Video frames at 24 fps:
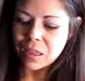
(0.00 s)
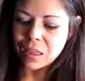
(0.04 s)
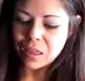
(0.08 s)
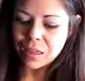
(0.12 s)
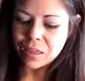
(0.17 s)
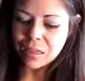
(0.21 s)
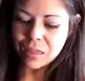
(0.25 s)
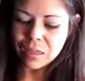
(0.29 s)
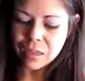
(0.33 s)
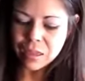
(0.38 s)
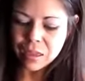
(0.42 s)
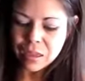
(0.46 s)

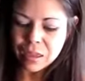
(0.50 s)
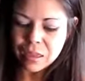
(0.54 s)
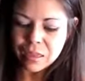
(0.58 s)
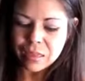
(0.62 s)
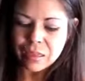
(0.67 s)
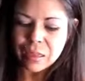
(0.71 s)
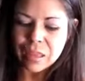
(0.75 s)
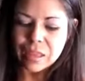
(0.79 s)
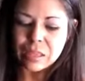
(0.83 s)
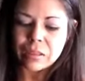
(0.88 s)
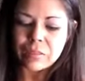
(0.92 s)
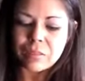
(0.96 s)
And then
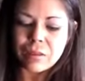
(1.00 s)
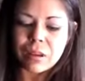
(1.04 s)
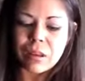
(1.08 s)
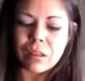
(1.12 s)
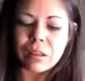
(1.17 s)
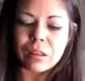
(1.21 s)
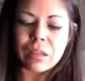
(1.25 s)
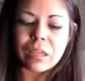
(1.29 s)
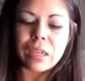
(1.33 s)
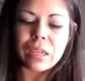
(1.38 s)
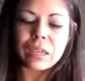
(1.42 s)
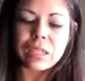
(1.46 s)
last but
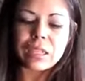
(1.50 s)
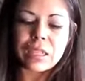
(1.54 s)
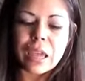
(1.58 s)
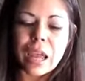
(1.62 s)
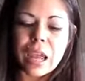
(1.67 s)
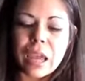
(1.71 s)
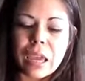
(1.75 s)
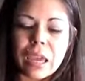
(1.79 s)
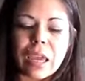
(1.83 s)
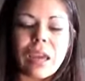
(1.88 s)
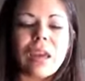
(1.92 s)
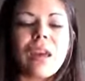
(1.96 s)
not least,
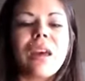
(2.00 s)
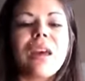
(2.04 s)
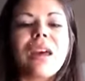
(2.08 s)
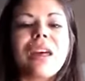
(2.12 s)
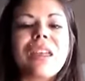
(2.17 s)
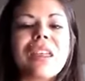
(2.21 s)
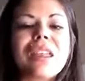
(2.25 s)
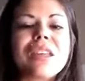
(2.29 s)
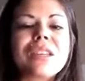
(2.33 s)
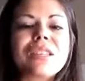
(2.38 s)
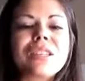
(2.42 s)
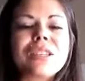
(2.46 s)
I
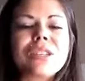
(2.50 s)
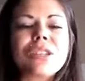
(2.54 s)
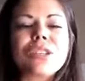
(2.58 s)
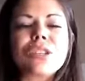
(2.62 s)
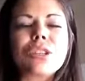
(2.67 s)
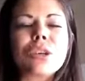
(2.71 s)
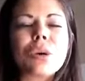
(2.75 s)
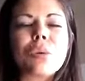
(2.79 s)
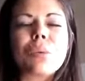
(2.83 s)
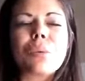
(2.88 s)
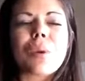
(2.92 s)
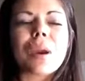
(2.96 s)
this is
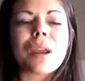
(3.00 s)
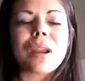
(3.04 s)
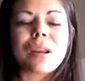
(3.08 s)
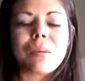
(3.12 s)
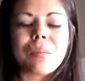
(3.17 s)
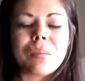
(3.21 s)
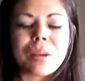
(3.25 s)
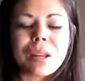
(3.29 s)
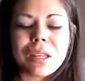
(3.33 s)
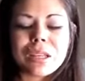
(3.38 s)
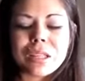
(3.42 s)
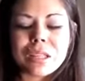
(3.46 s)
so
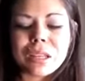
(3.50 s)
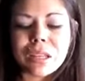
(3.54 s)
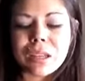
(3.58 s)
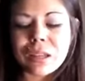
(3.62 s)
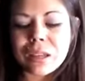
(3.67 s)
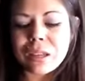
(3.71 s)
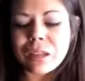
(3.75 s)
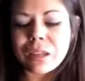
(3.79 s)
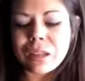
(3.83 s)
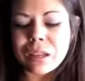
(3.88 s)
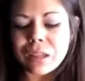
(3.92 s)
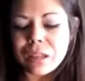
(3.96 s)
random, but it's a
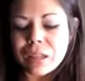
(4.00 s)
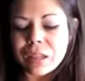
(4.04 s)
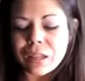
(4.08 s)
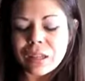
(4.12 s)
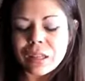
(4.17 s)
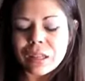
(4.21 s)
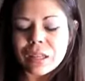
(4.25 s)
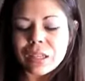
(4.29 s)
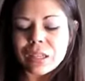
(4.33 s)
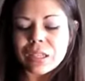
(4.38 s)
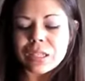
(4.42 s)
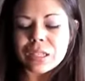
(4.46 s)

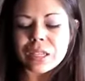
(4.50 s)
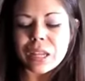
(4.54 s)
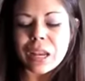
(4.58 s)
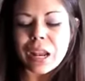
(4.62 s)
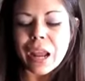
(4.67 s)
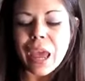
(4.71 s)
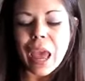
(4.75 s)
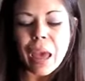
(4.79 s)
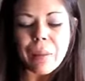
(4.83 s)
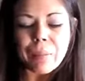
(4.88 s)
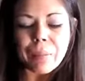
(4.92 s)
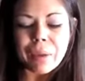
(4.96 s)
it's a
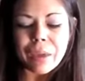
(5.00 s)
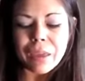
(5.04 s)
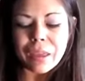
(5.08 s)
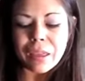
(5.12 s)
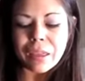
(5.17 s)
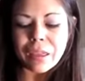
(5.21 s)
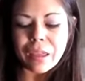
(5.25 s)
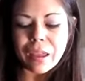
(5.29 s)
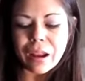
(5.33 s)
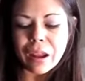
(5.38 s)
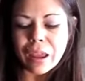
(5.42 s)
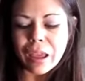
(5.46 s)

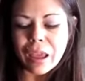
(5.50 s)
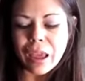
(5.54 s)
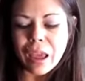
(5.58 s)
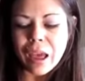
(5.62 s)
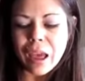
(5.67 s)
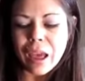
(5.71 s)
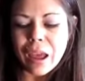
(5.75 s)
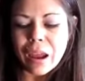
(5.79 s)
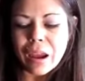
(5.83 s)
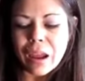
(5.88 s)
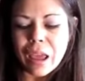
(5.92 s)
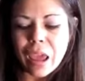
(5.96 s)
napkin that I
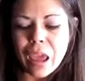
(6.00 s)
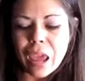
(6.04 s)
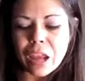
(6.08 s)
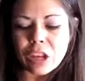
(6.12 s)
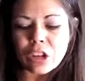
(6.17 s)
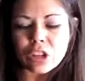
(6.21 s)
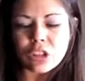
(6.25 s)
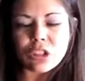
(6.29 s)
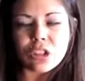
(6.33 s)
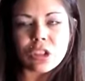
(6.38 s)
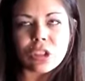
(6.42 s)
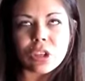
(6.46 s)
had and
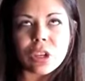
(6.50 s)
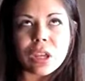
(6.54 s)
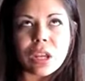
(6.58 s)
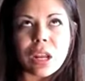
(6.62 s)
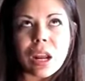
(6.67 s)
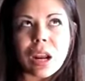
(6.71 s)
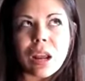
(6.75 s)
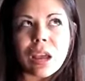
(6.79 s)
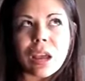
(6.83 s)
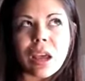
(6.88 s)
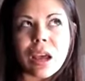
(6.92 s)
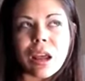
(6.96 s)
just looking
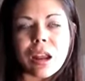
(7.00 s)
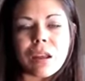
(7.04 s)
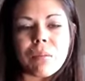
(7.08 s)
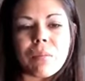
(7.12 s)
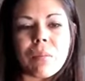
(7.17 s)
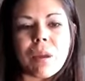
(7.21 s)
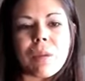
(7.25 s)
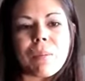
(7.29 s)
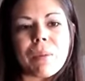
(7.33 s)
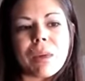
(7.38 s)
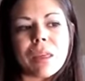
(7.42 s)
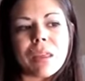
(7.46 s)
at it kind of
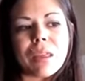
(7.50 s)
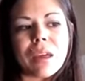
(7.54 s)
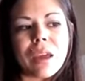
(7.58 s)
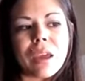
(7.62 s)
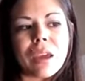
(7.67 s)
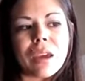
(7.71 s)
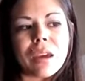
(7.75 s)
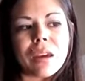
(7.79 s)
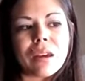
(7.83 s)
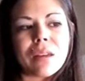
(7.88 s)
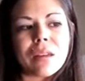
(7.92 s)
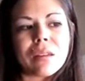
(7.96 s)
made me
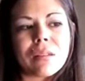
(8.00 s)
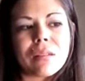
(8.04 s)
like